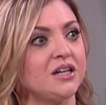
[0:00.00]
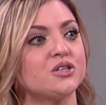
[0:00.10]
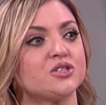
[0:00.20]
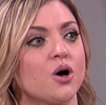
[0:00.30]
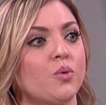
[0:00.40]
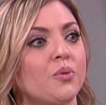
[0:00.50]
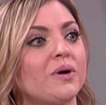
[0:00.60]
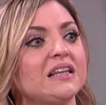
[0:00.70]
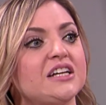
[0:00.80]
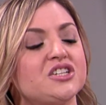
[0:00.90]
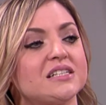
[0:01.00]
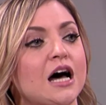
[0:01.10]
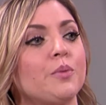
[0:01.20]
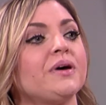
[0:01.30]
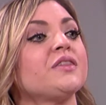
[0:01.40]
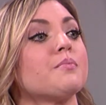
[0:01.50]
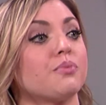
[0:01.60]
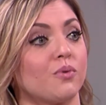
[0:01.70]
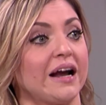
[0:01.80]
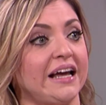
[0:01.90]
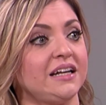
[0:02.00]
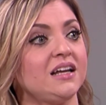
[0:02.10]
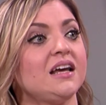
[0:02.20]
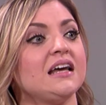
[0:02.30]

So we're really just helping the brain,